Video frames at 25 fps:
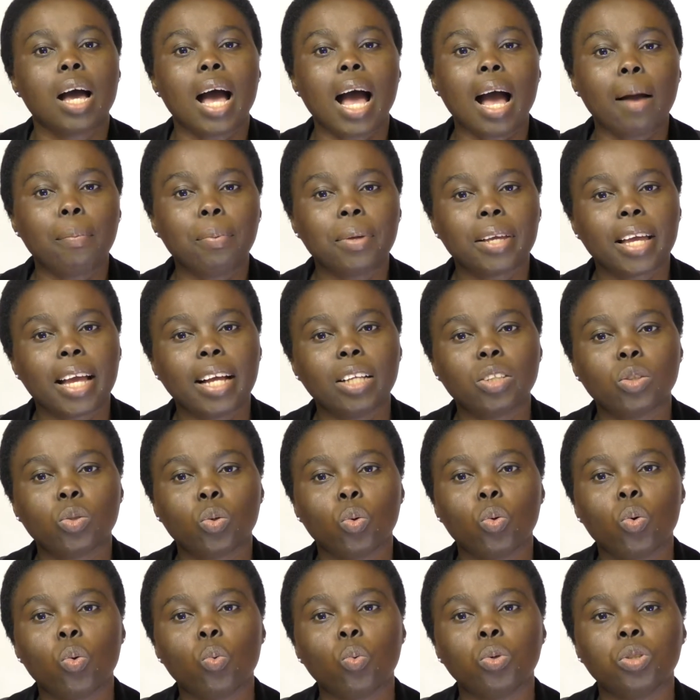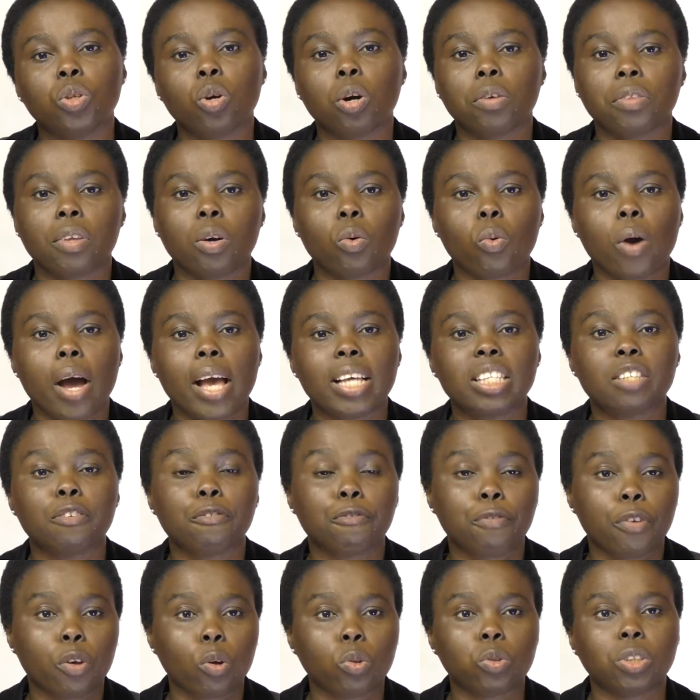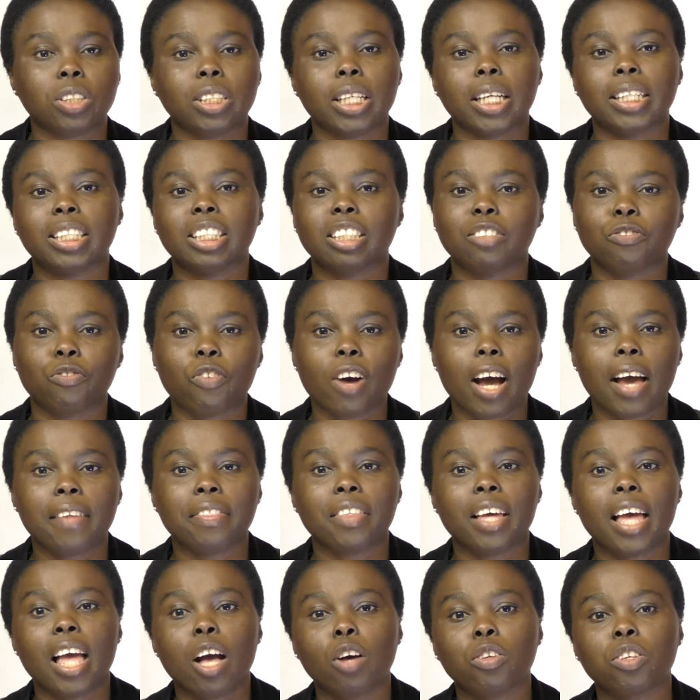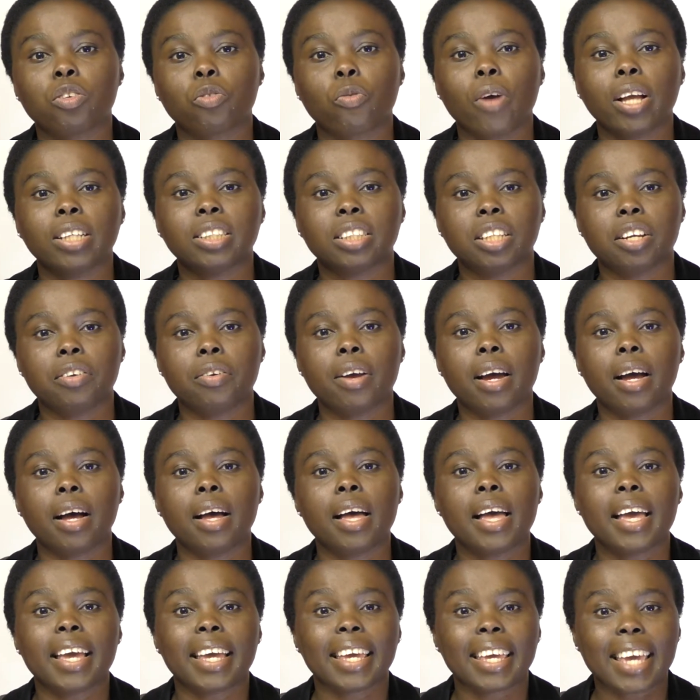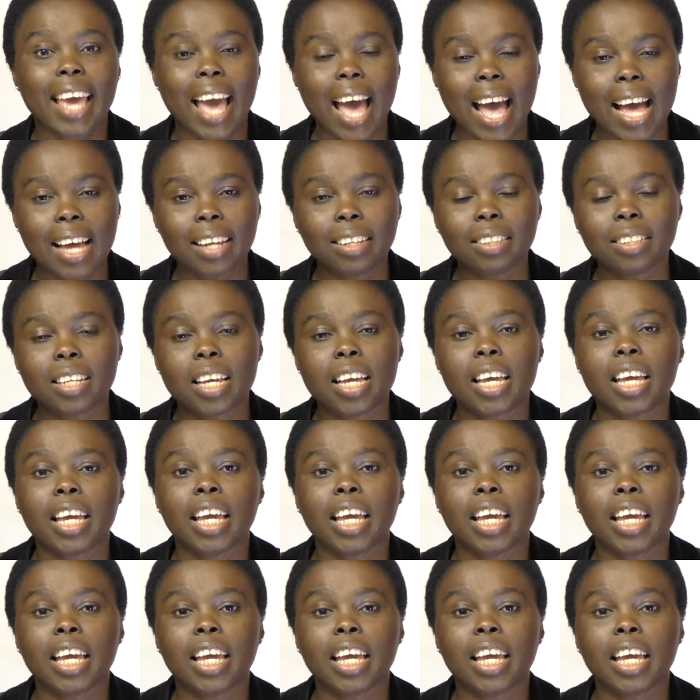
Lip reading: Applicants who would otherwise fail to satisfy the health criteria can,